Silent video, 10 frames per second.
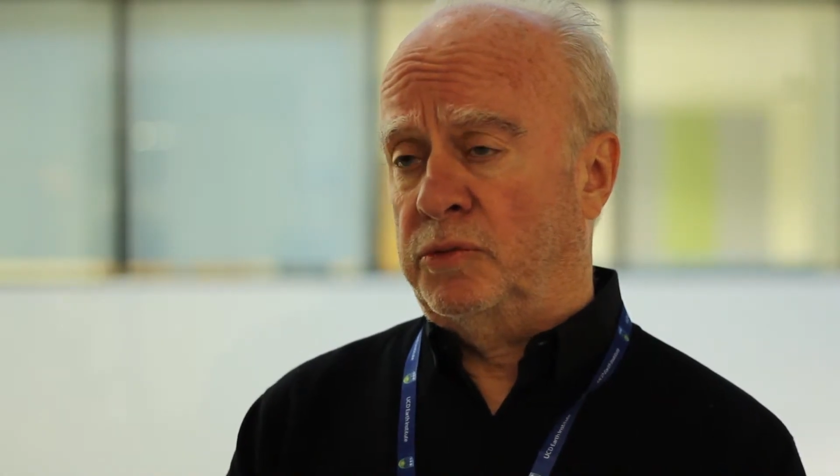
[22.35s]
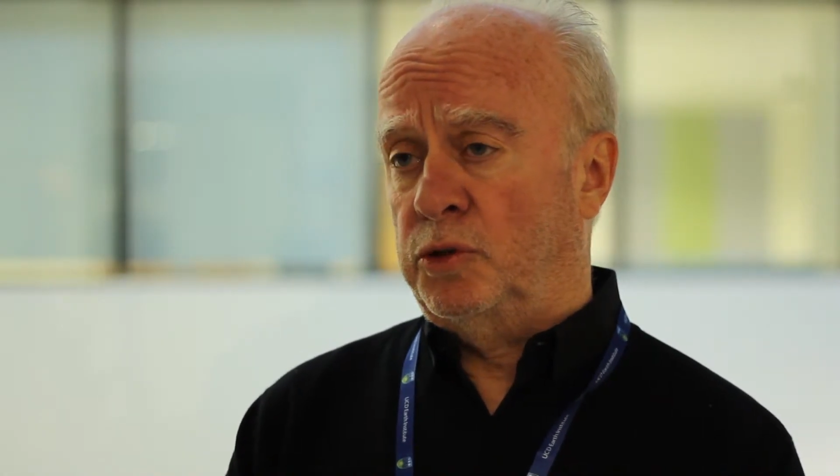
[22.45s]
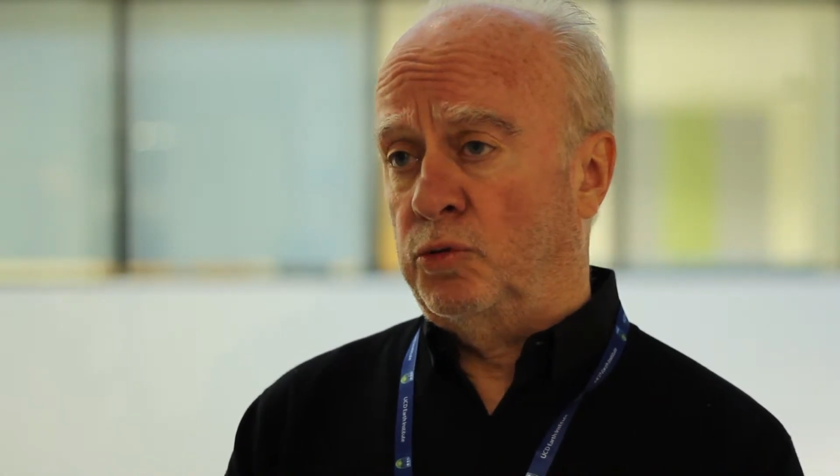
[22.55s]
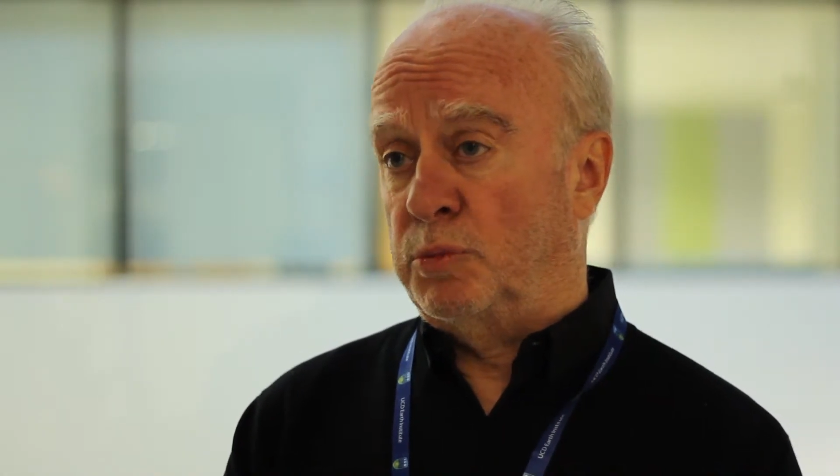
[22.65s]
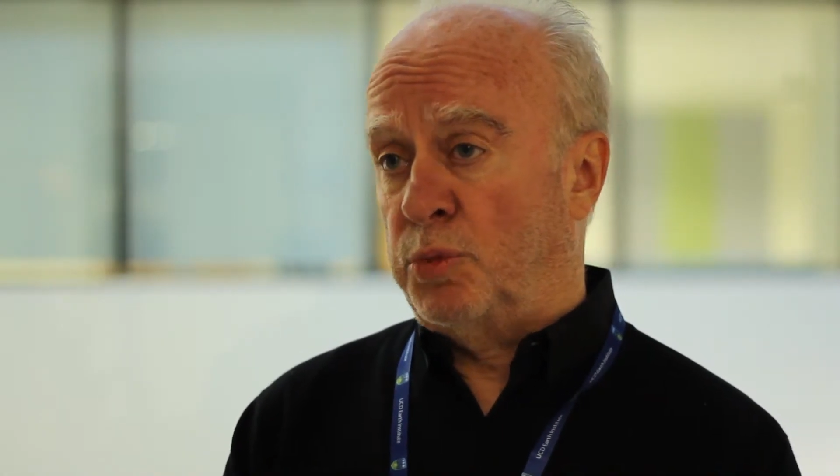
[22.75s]

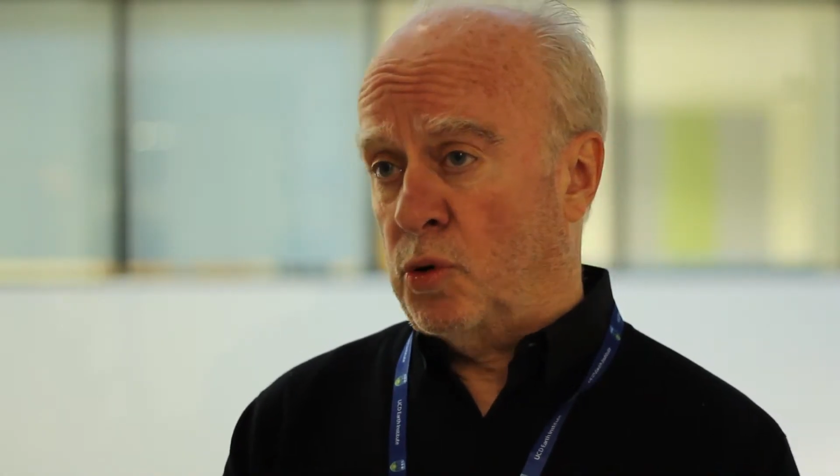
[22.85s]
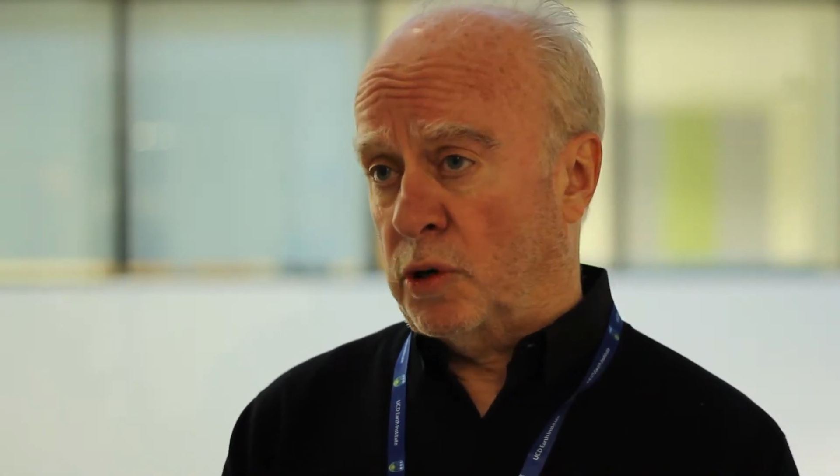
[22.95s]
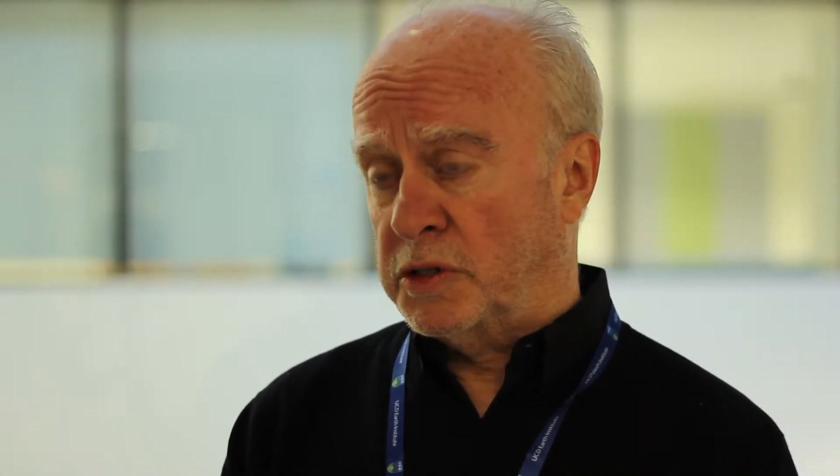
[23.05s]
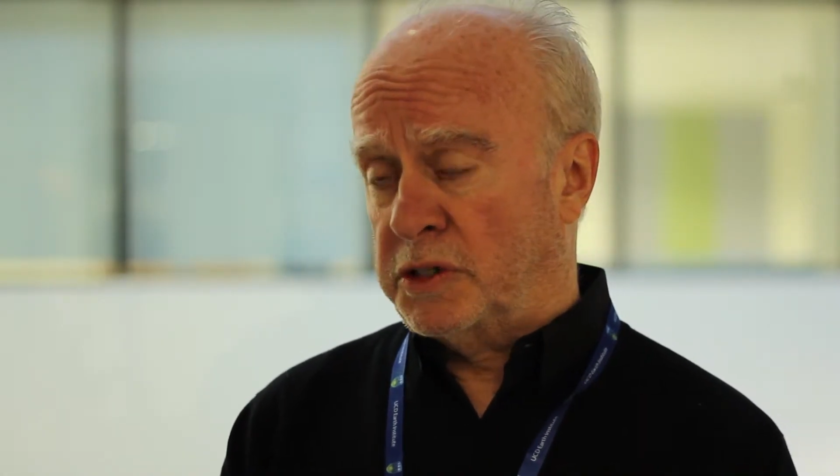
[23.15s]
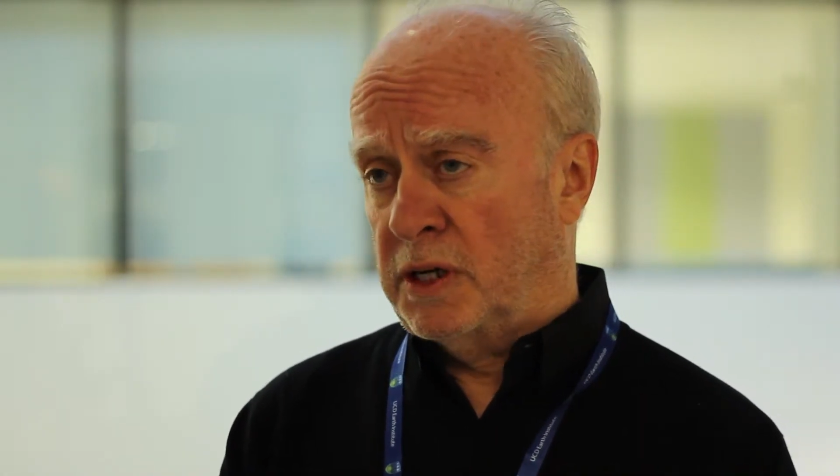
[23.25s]
do
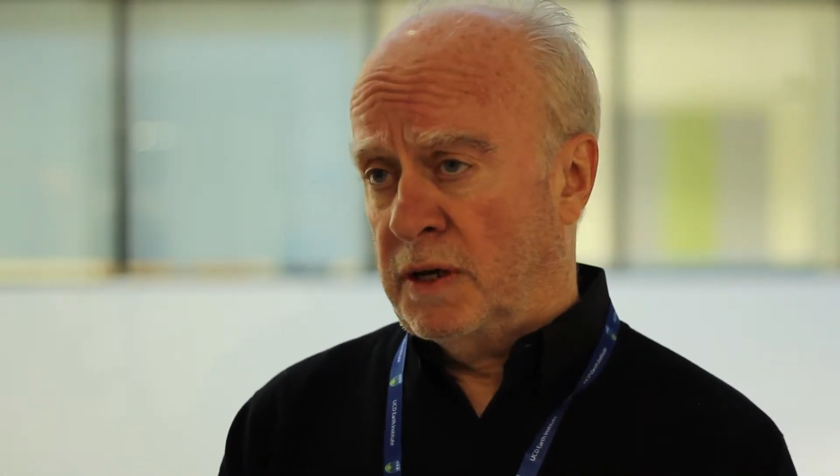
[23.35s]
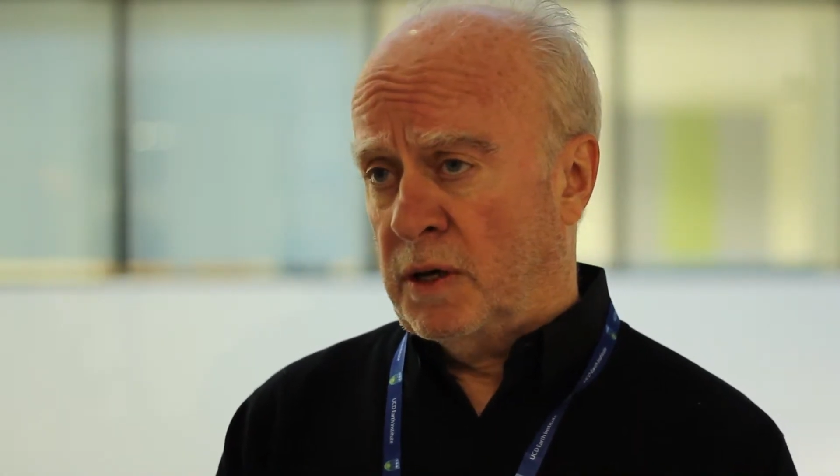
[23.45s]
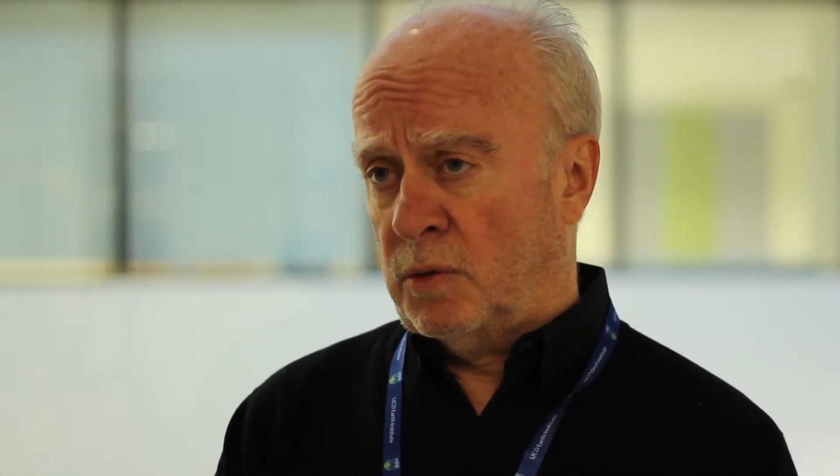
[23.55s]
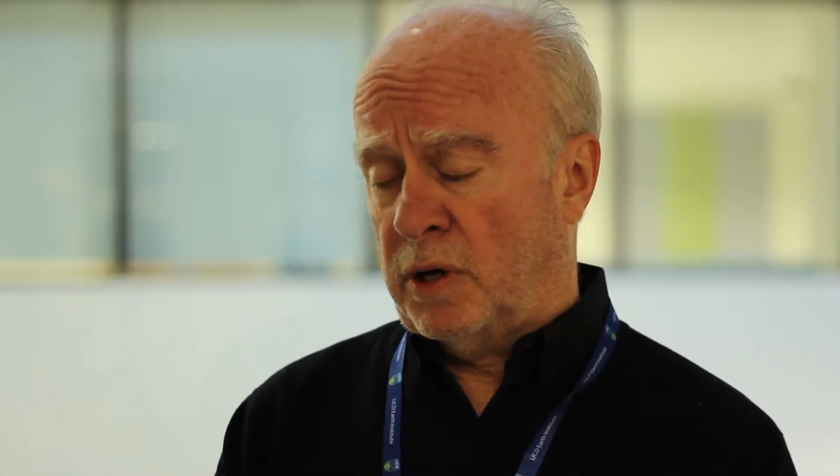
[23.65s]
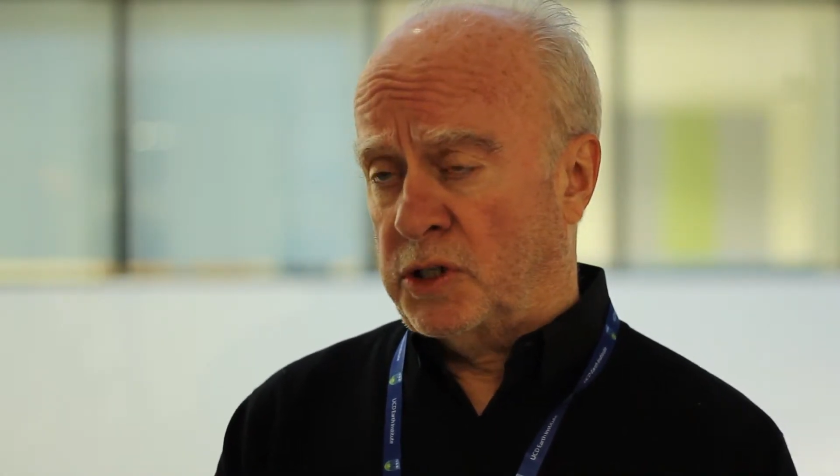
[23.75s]
reports
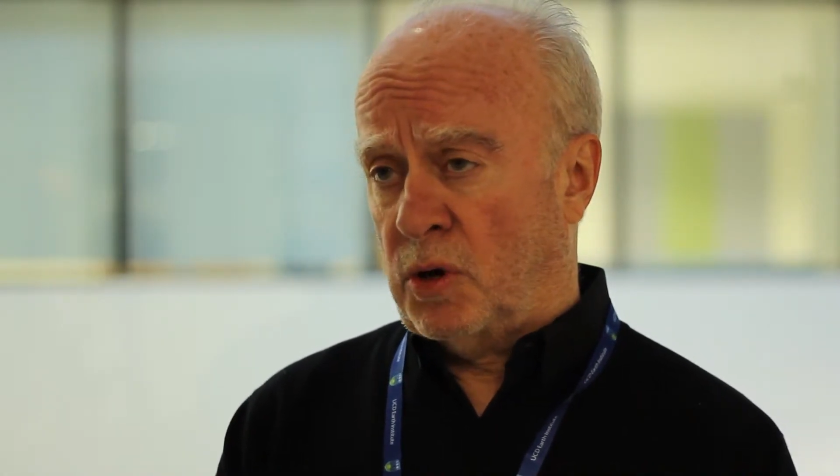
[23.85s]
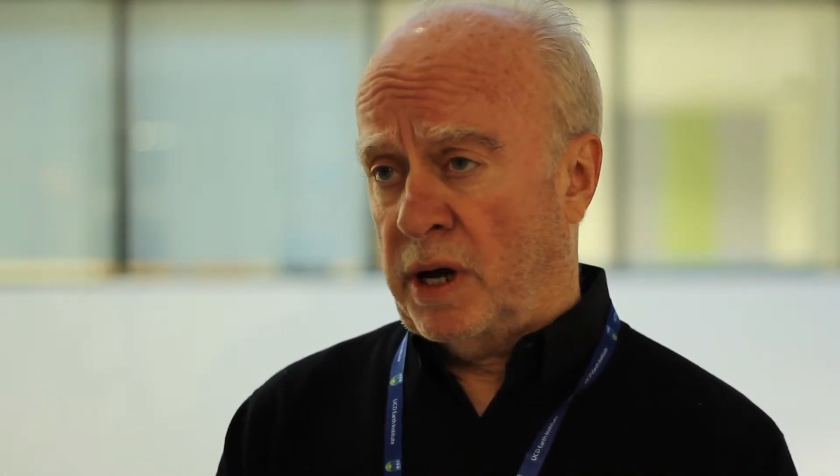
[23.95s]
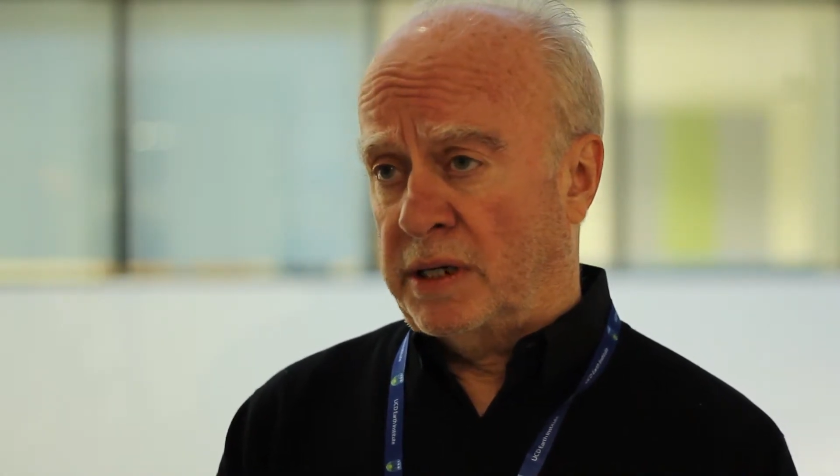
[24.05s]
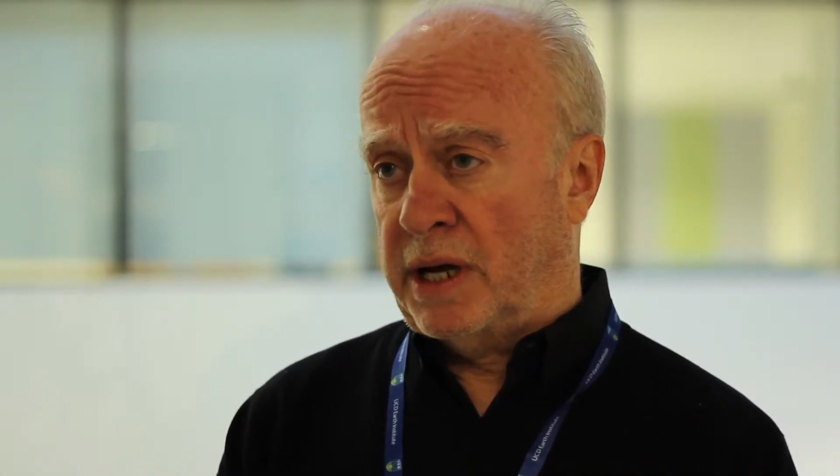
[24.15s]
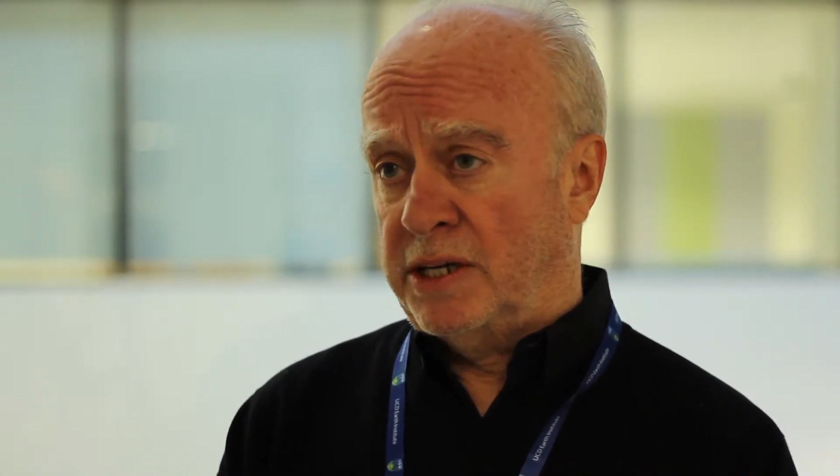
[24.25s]
where I
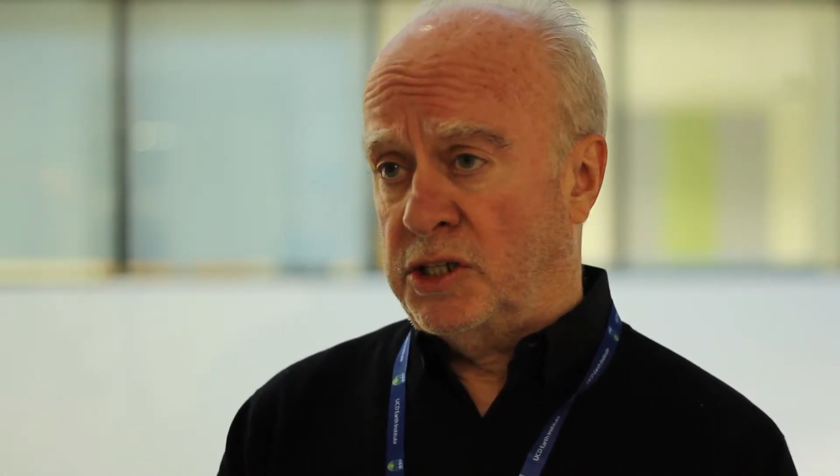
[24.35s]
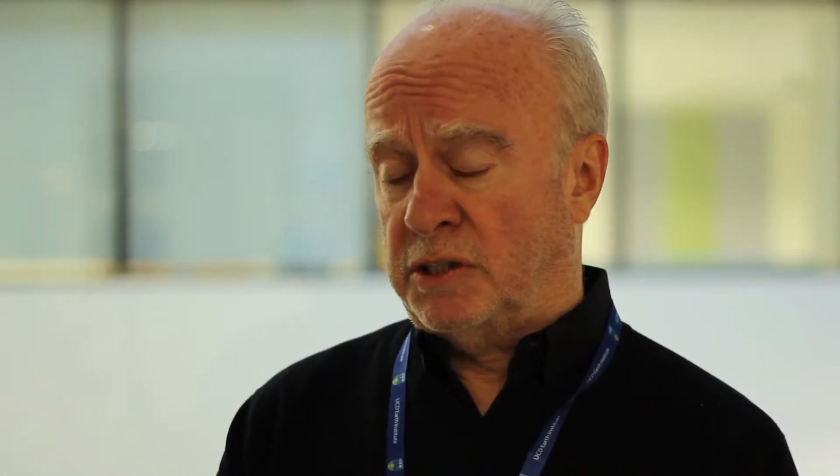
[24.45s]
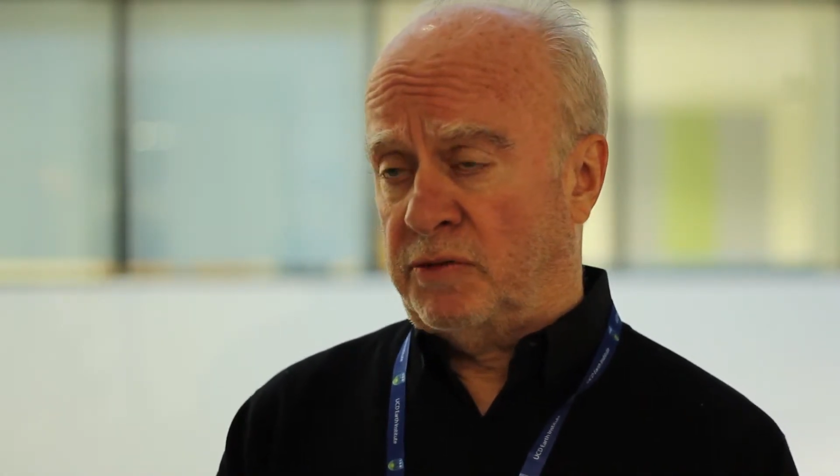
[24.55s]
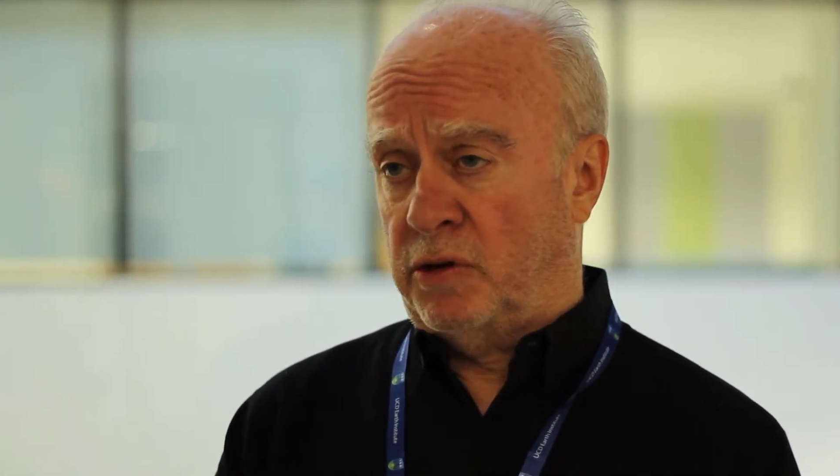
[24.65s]
try and digest